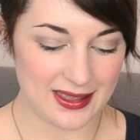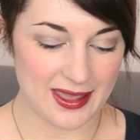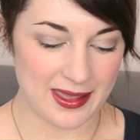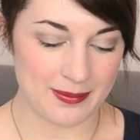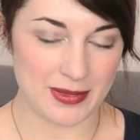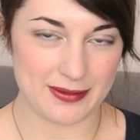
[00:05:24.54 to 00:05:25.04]

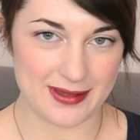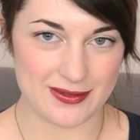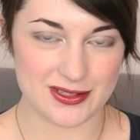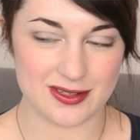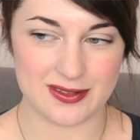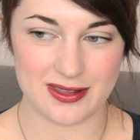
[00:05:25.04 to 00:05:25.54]
in my
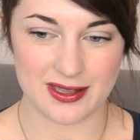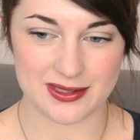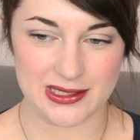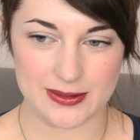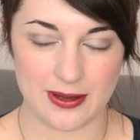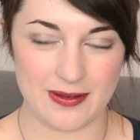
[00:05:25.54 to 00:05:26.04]
favourites of
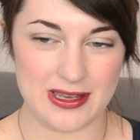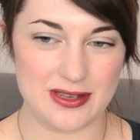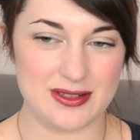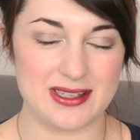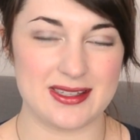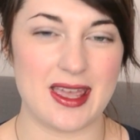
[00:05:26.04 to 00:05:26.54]
2012. I
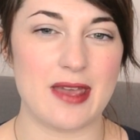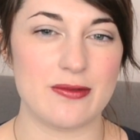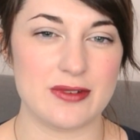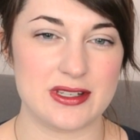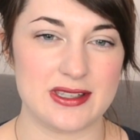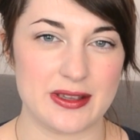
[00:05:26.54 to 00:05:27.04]
use this
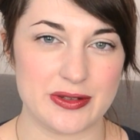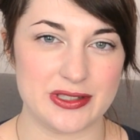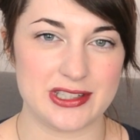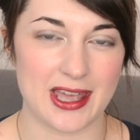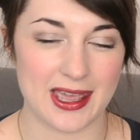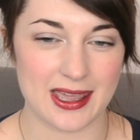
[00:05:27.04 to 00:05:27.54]
every single
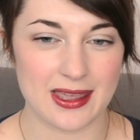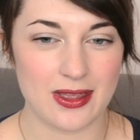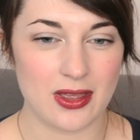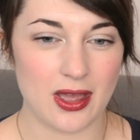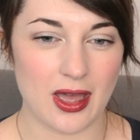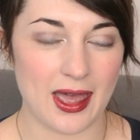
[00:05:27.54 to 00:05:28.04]
day
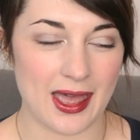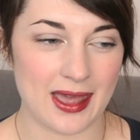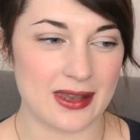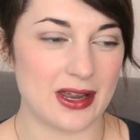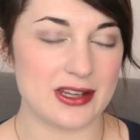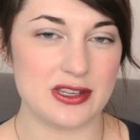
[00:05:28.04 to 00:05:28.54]

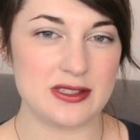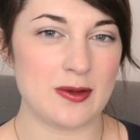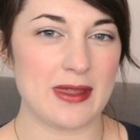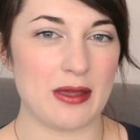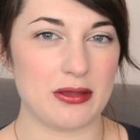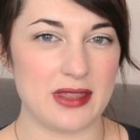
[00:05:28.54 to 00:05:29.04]
and I use it
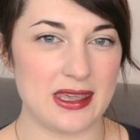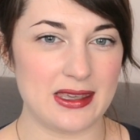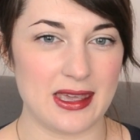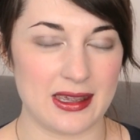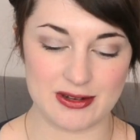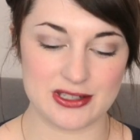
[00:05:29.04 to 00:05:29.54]
without
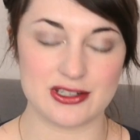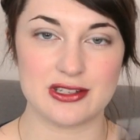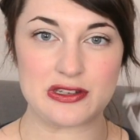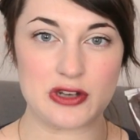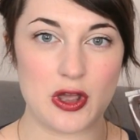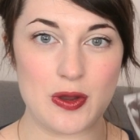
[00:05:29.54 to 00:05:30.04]
thinking. There's
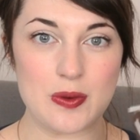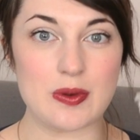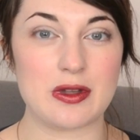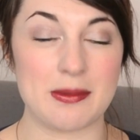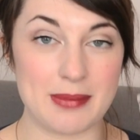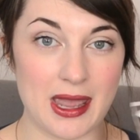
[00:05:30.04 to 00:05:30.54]
just no
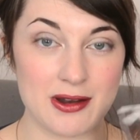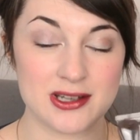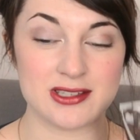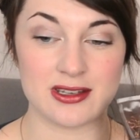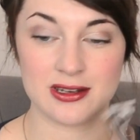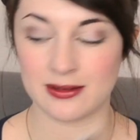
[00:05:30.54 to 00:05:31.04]

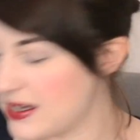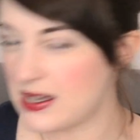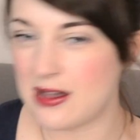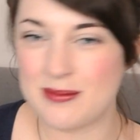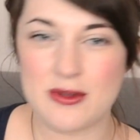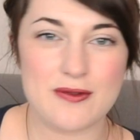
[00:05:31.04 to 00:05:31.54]
comparison. I
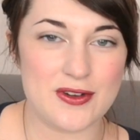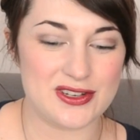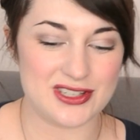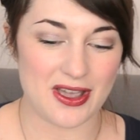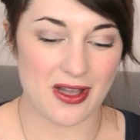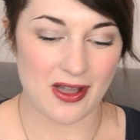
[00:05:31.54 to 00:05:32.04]
think I'll move on
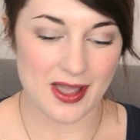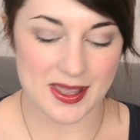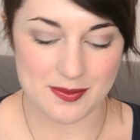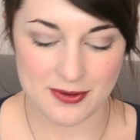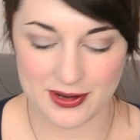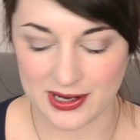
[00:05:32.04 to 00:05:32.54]
to
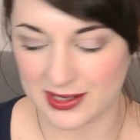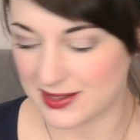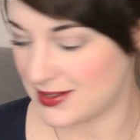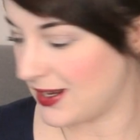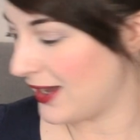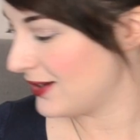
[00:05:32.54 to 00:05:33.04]
eye
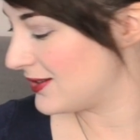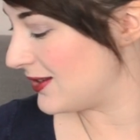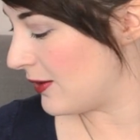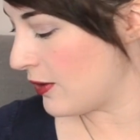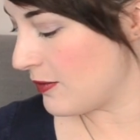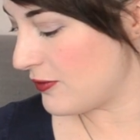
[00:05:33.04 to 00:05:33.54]
products next.
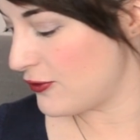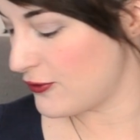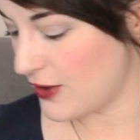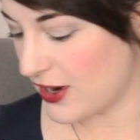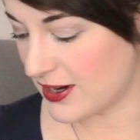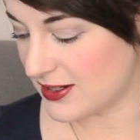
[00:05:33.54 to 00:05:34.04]
So on
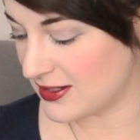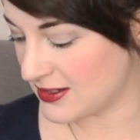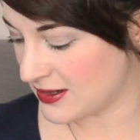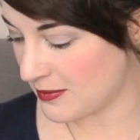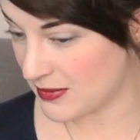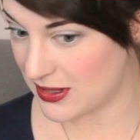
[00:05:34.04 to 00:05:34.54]
product
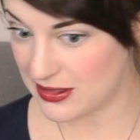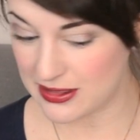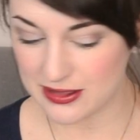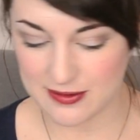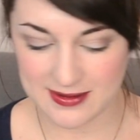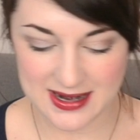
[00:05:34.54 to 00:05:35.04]
number
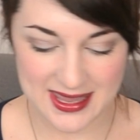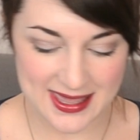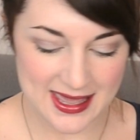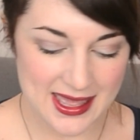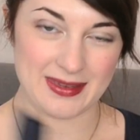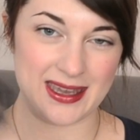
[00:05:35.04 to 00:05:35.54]

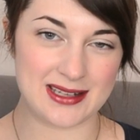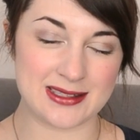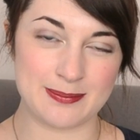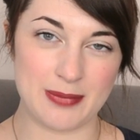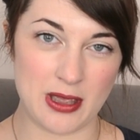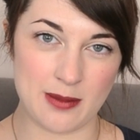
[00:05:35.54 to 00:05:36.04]
3,
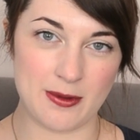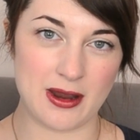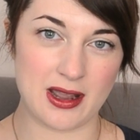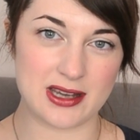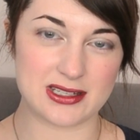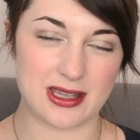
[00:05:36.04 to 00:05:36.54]
it's Burberry
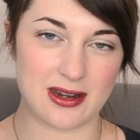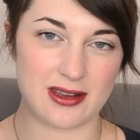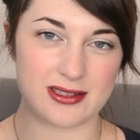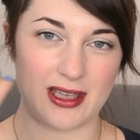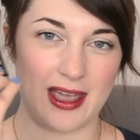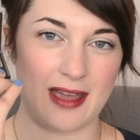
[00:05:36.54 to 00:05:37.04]

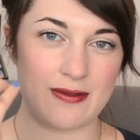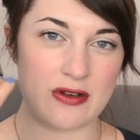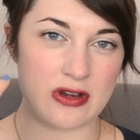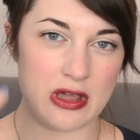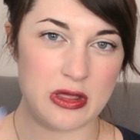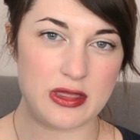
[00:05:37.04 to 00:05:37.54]
eyeshadows. I have
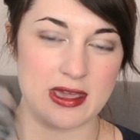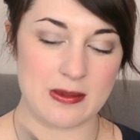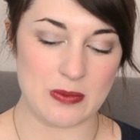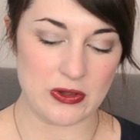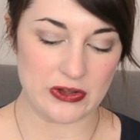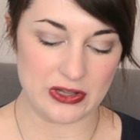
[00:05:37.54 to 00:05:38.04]

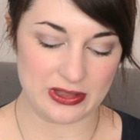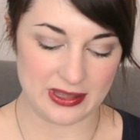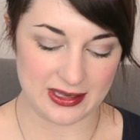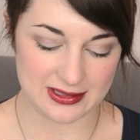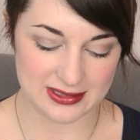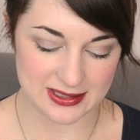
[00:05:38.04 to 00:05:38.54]
nothing but good
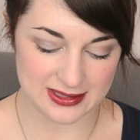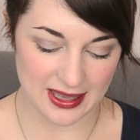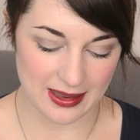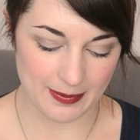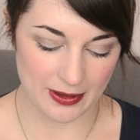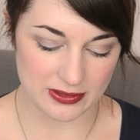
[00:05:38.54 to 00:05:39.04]
things to
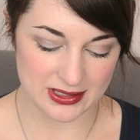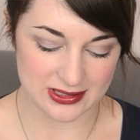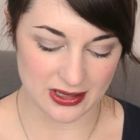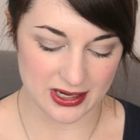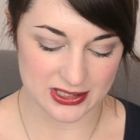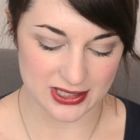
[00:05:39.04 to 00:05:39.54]
say about
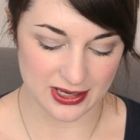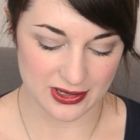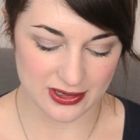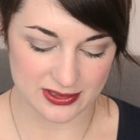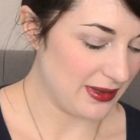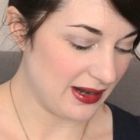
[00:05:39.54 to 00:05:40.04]
these
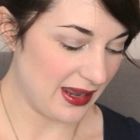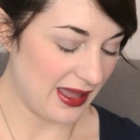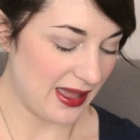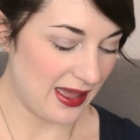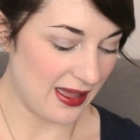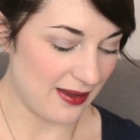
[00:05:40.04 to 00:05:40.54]
eyeshadows. I
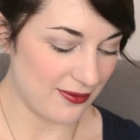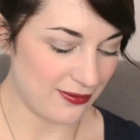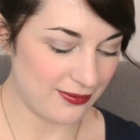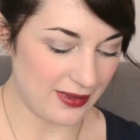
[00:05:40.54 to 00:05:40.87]
have